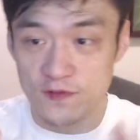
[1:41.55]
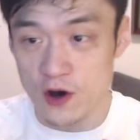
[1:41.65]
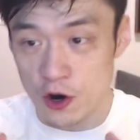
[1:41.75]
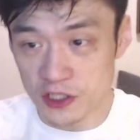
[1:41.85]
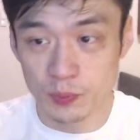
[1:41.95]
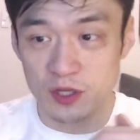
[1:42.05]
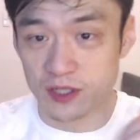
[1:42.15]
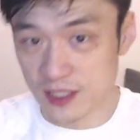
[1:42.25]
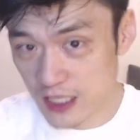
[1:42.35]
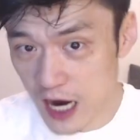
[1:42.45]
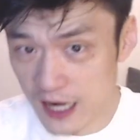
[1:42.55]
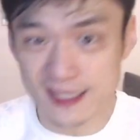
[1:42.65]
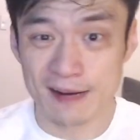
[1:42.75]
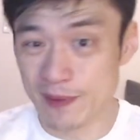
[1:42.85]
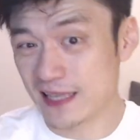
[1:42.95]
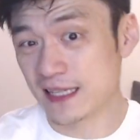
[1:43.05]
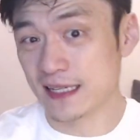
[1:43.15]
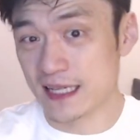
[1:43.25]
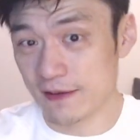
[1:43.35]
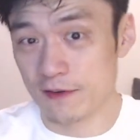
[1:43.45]
Ospreys and Scarlets, and basically
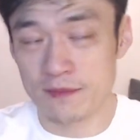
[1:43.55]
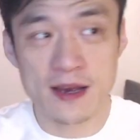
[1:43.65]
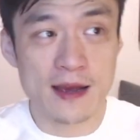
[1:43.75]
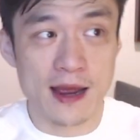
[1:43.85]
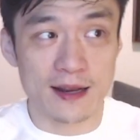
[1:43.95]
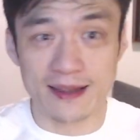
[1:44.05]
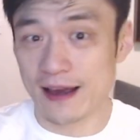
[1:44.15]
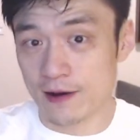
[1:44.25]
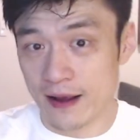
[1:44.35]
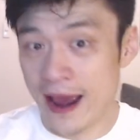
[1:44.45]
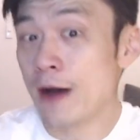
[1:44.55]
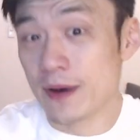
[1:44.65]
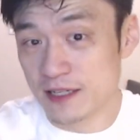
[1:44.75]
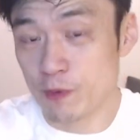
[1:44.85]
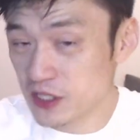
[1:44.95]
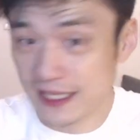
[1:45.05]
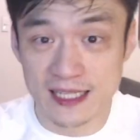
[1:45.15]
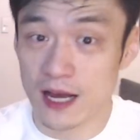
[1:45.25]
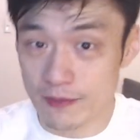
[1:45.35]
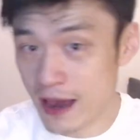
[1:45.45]
give them like how much, basically
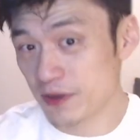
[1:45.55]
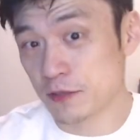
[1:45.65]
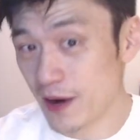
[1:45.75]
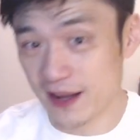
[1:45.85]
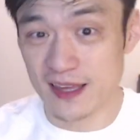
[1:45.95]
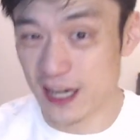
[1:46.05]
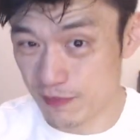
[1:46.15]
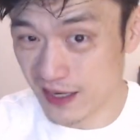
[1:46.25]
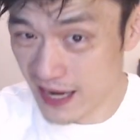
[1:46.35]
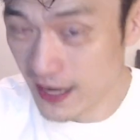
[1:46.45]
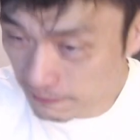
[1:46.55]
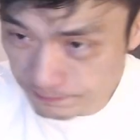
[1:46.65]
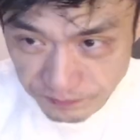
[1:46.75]
tell them how much money they're going to be getting.